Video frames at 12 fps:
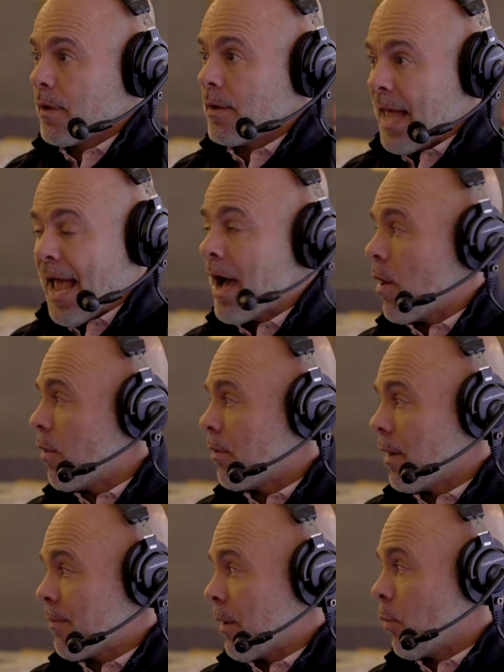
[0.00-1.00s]
Now,
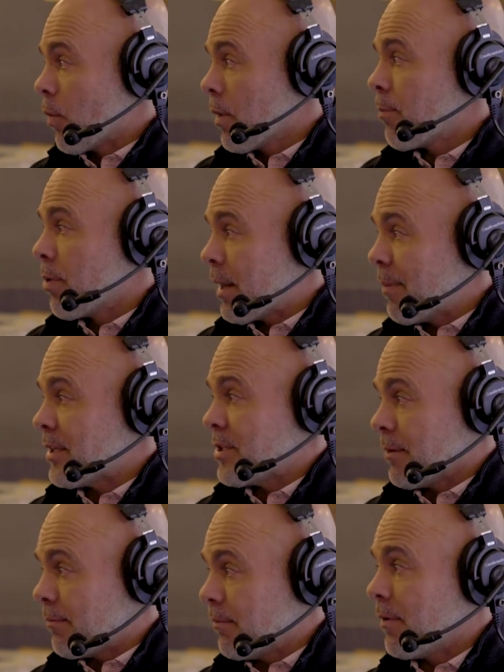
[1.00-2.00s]
I mean, we're pretty much
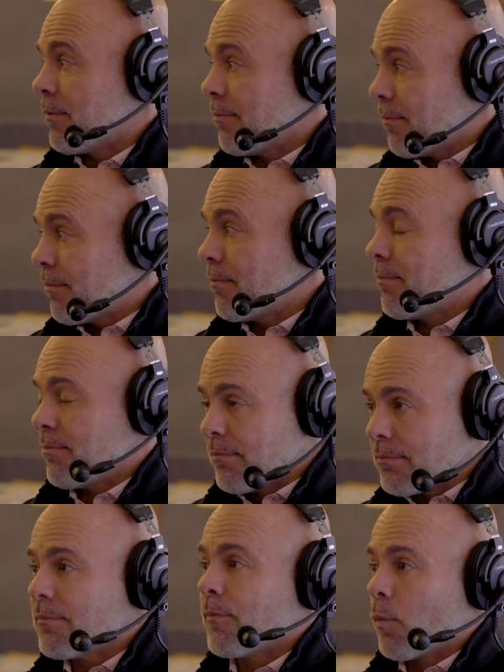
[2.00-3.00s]
a
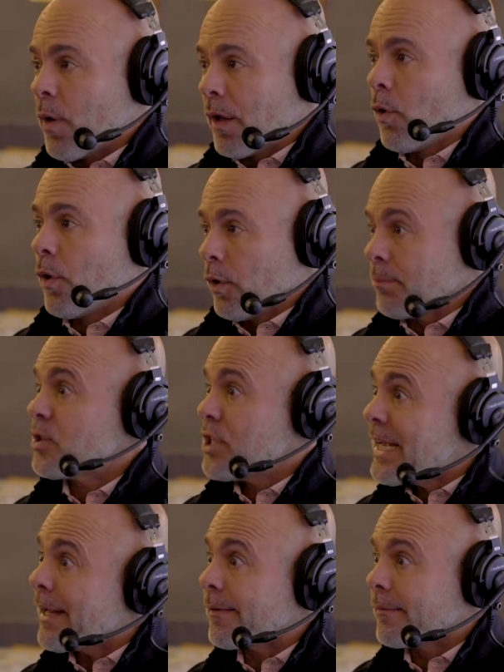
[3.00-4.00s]
well-oiled machine.